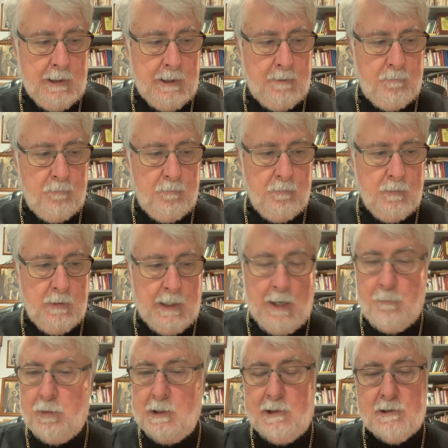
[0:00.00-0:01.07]
Um,
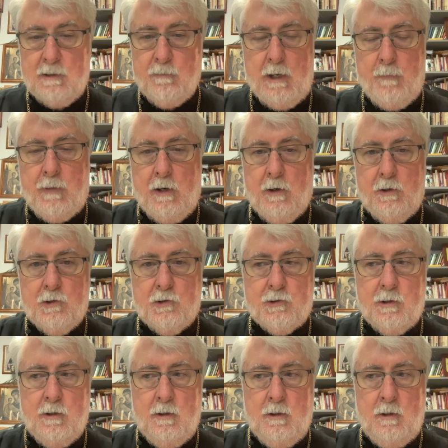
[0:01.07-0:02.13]
I'm blessed in my
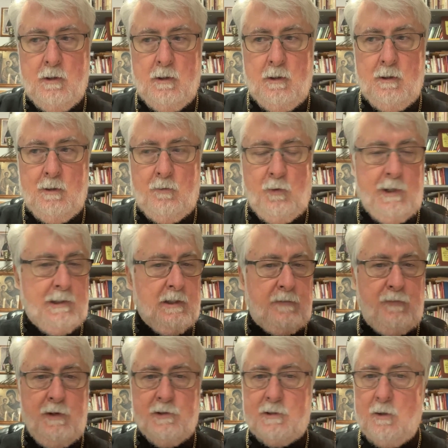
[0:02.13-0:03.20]
parish. We
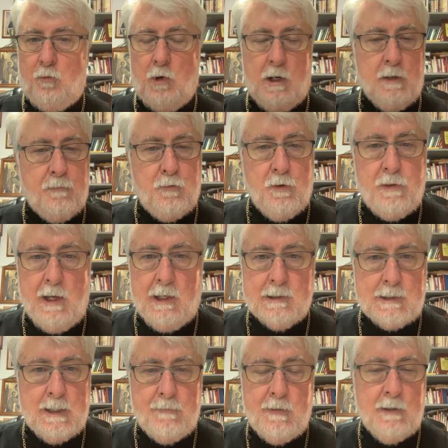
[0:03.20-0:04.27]
just finished a wonderful
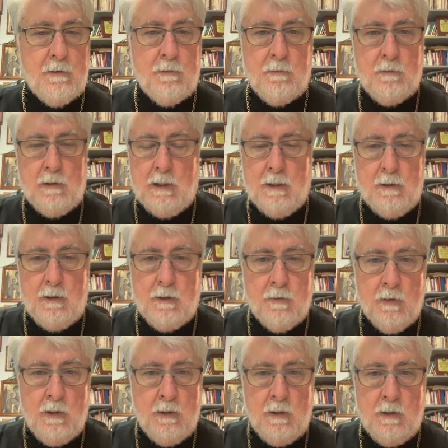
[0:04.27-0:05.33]
Thanksgiving uh,
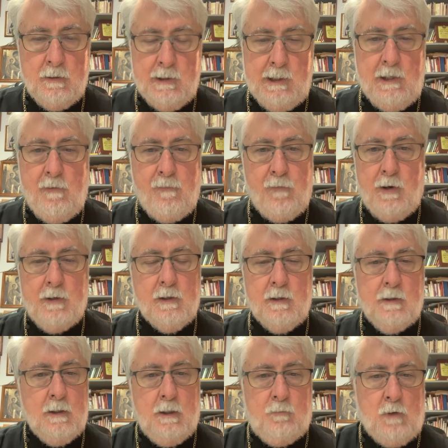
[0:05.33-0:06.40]
needy
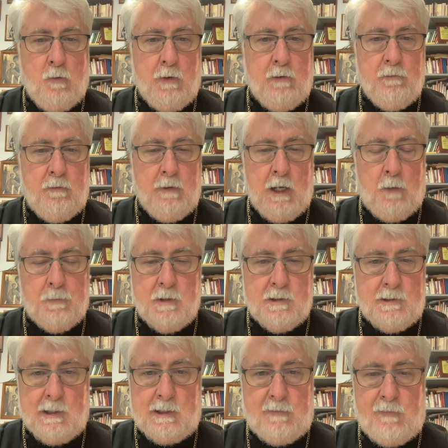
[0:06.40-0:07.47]
fund where we
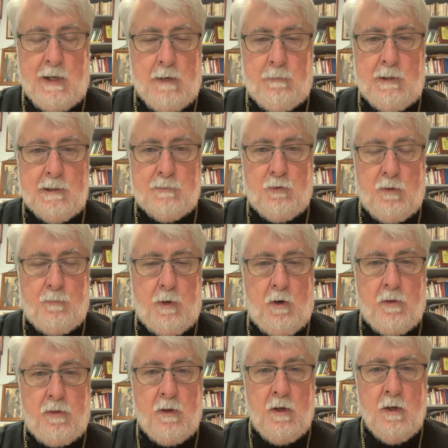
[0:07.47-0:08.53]
helped six families with
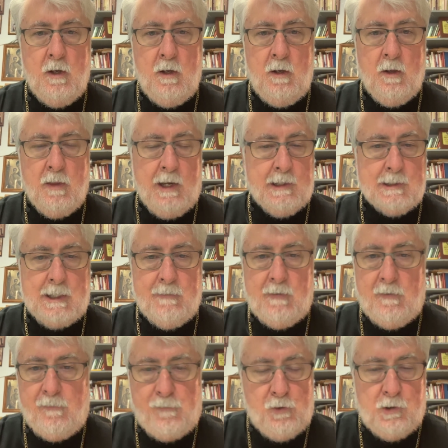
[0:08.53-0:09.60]
both
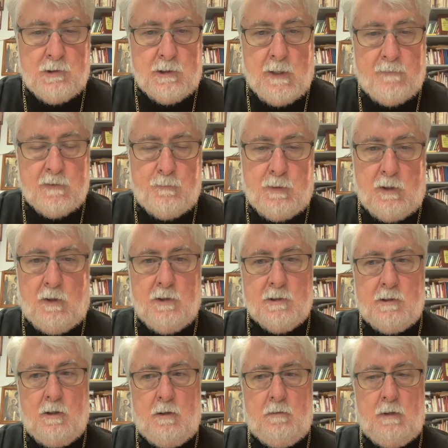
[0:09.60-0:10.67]
Thanksgiving foodstuffs, but
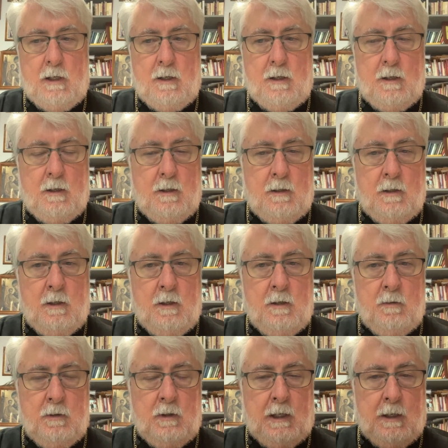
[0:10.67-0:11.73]
also
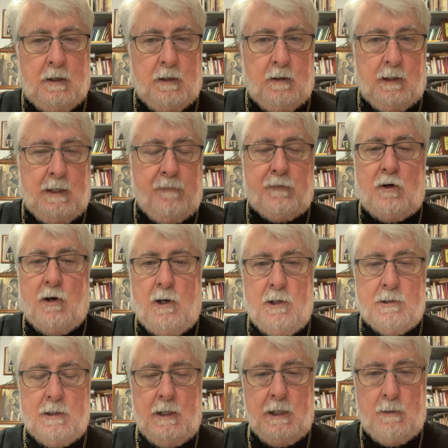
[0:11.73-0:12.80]
uh, uh, gift
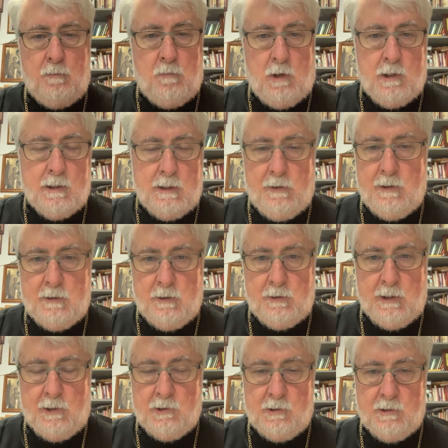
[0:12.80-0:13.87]
cards and monetary
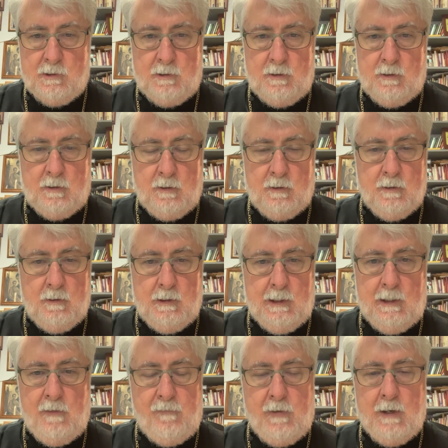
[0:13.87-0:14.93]
donations to, to,
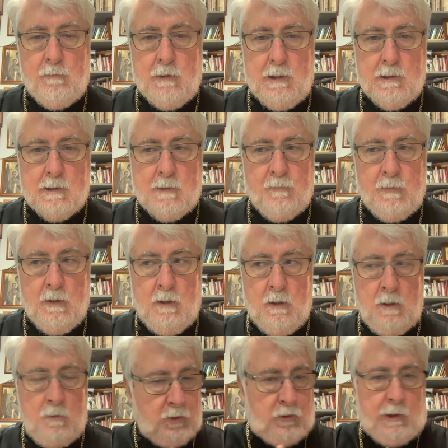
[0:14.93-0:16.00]
needy families.
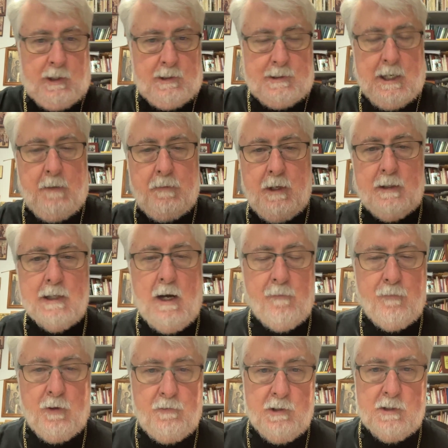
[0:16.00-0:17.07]
We're doing the same thing
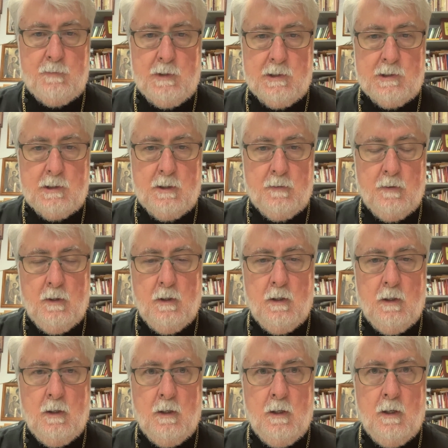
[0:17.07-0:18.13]
now for Christmas.
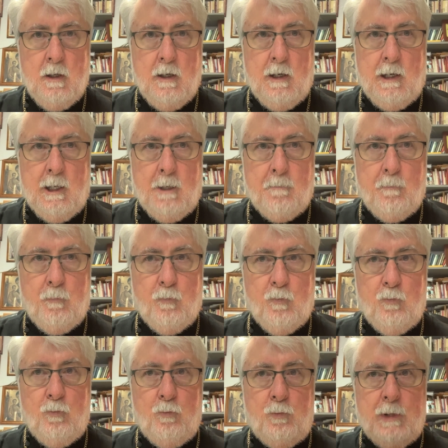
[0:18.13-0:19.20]

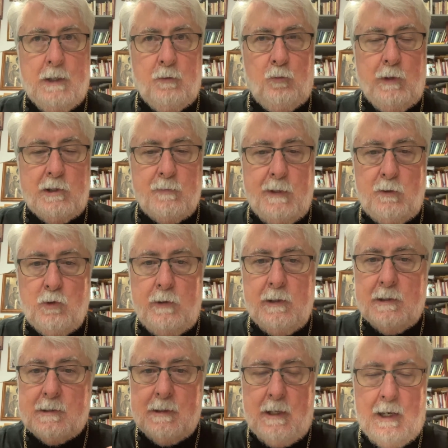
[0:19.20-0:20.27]
Um, but we should be
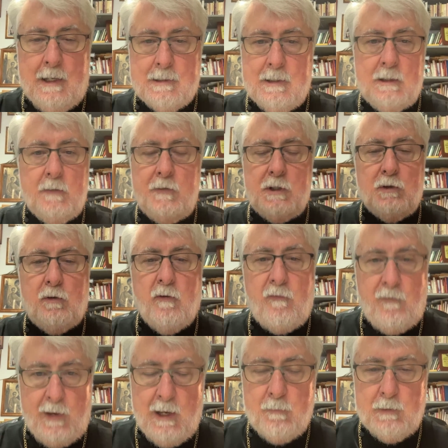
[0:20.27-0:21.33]
doing this as individual
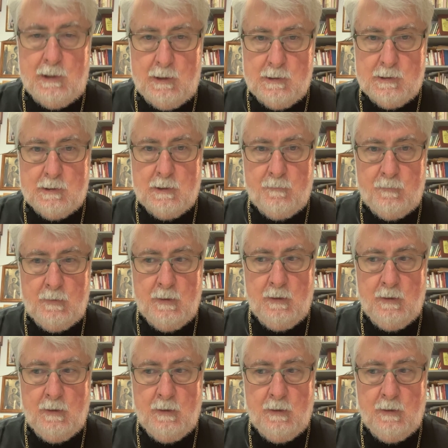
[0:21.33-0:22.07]
families.